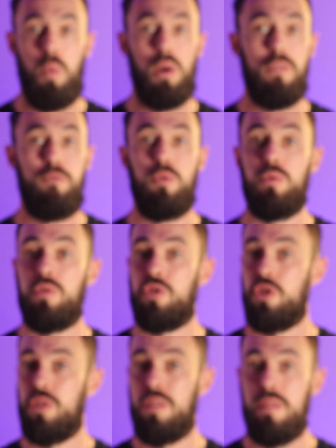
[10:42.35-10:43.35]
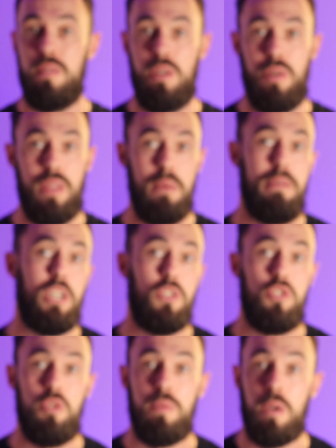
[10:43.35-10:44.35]
what foods should, you know, they be
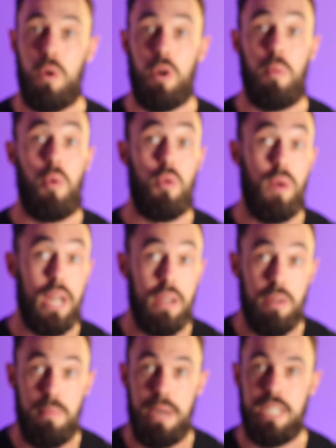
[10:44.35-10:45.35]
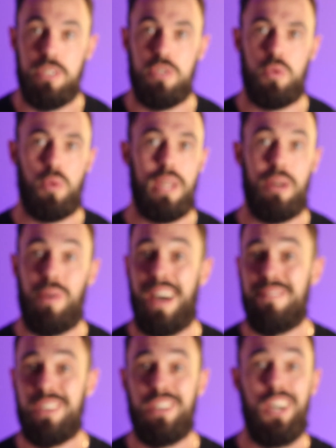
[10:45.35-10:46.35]
consuming on a more regular basis, or they don't
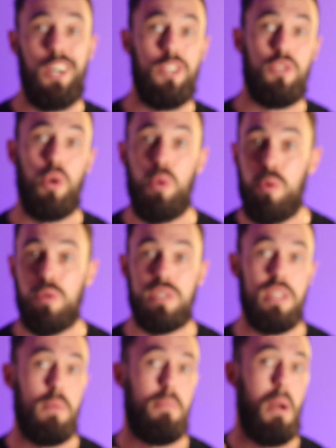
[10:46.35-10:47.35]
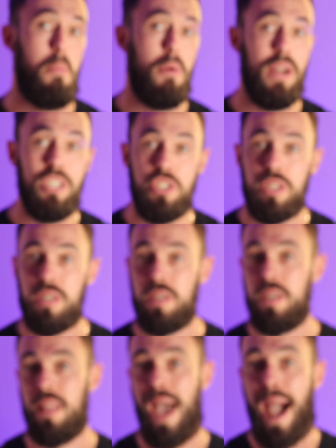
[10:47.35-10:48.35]
have the tools and the
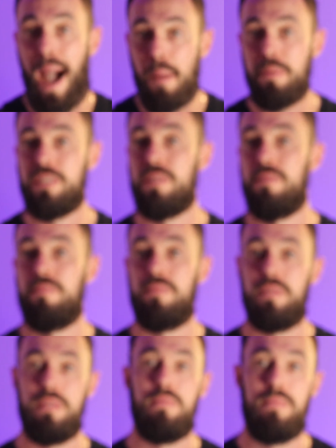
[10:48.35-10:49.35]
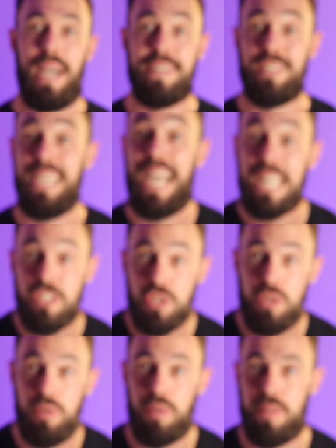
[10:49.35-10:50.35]
preparation and the habits to actually
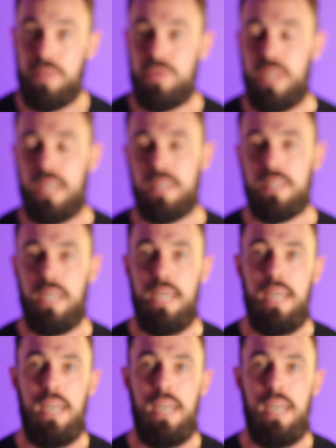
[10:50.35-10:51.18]
execute on those things.